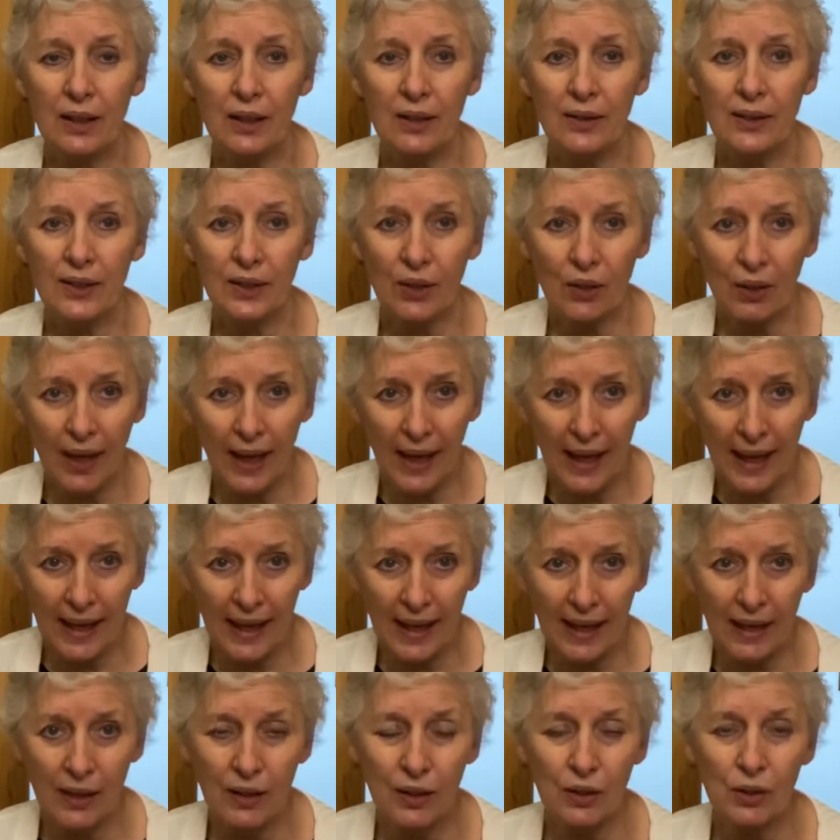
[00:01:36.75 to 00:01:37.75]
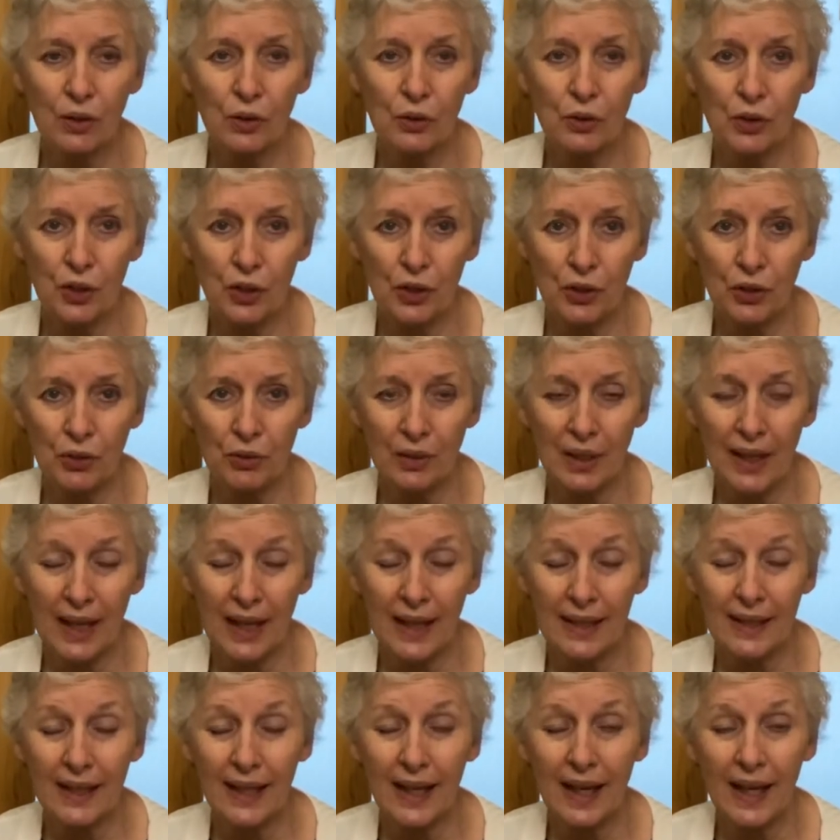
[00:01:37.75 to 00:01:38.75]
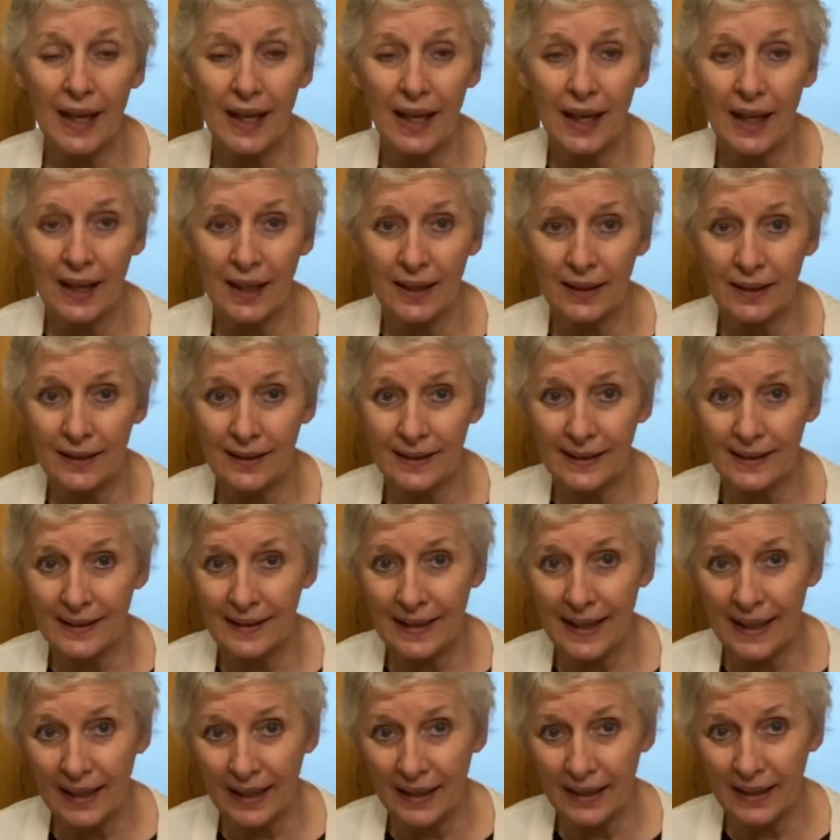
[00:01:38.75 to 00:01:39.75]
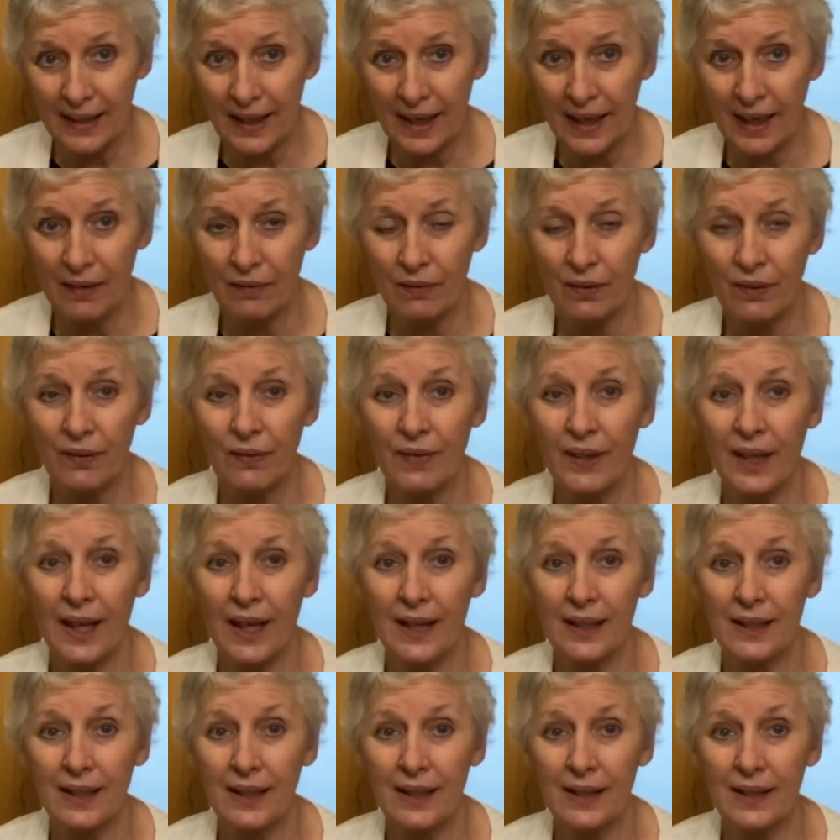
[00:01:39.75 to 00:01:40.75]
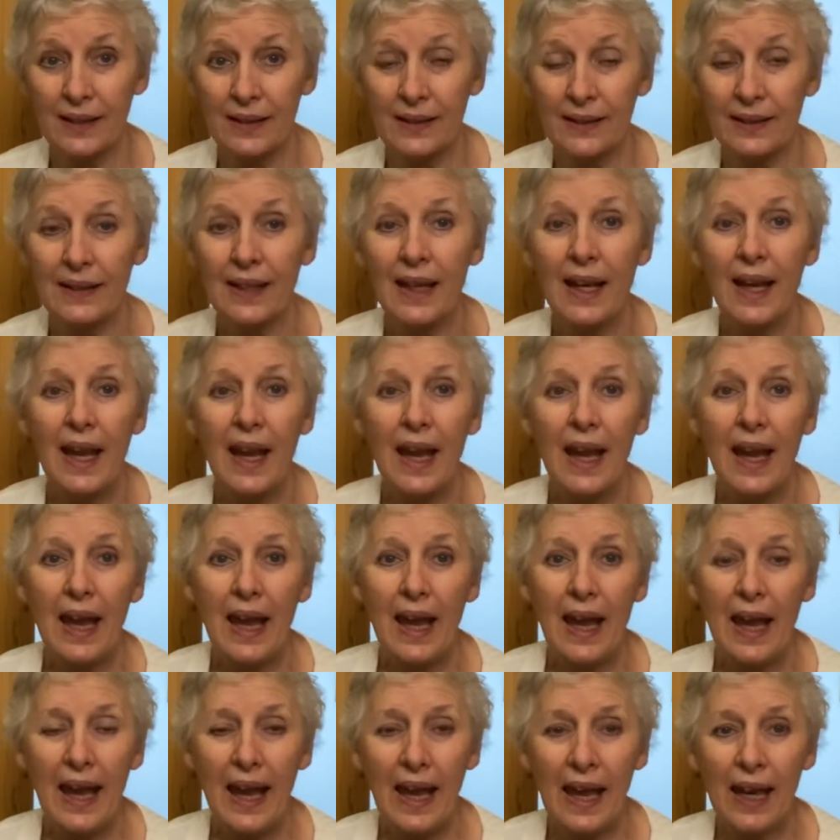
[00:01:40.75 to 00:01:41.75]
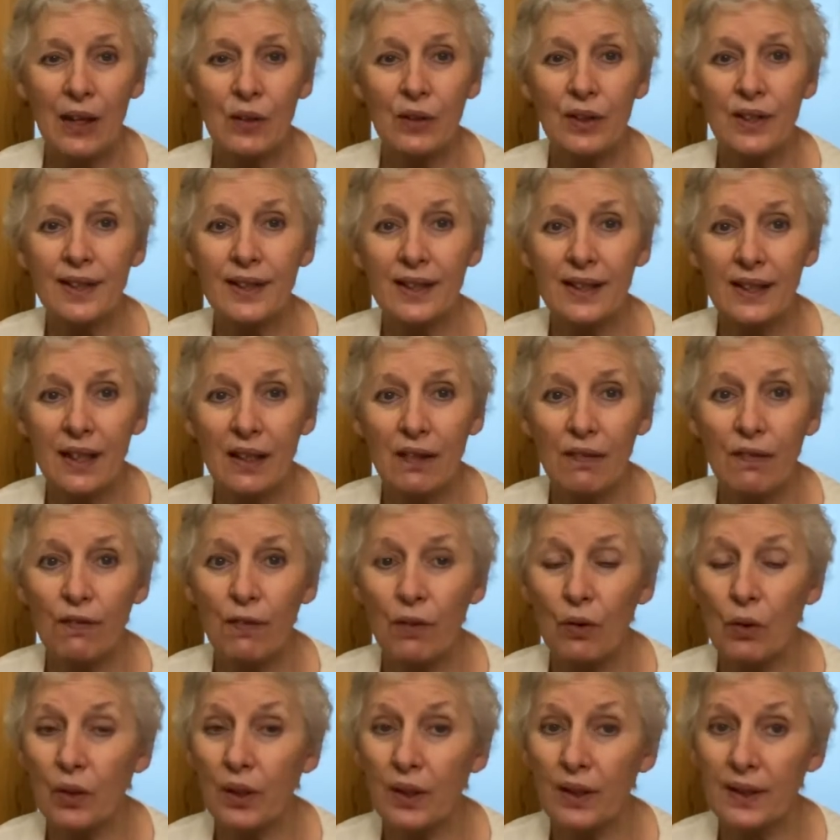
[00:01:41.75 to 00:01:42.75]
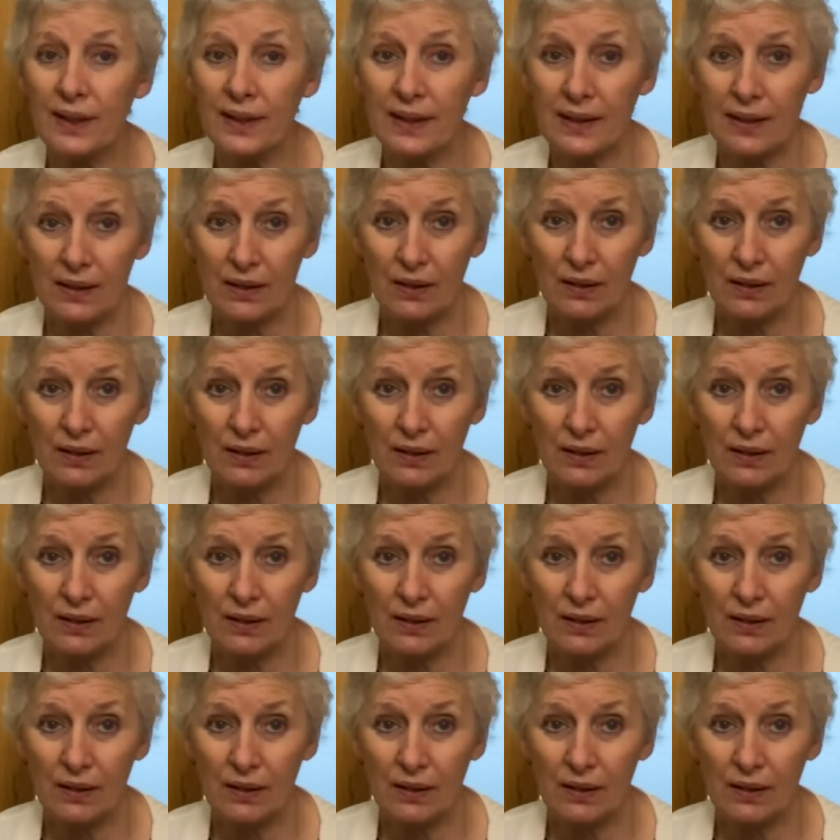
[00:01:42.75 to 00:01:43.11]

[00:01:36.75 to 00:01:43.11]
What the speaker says: So how to do that. And the second half of that is how to stay focused,